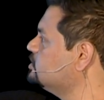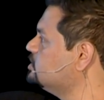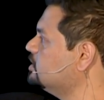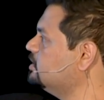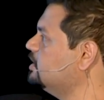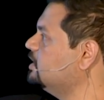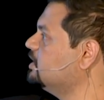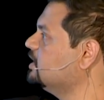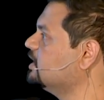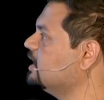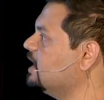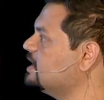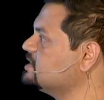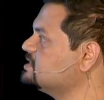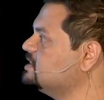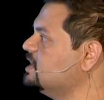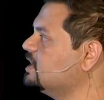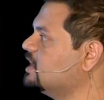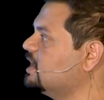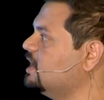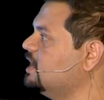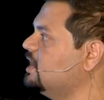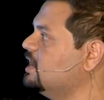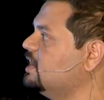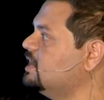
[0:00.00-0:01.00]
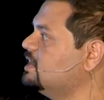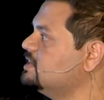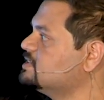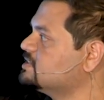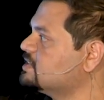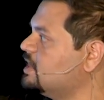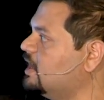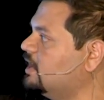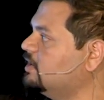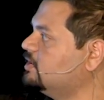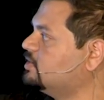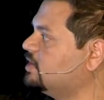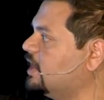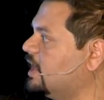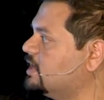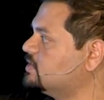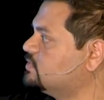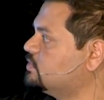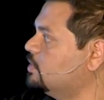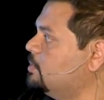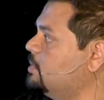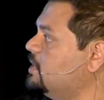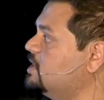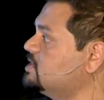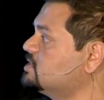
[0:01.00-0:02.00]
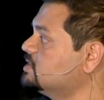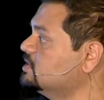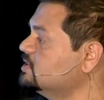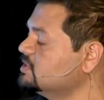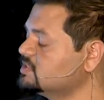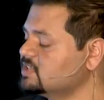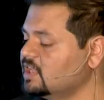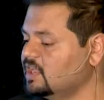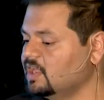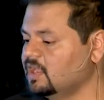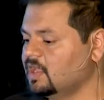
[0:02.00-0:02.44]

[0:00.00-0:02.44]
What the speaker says: generating SDKs and transformations.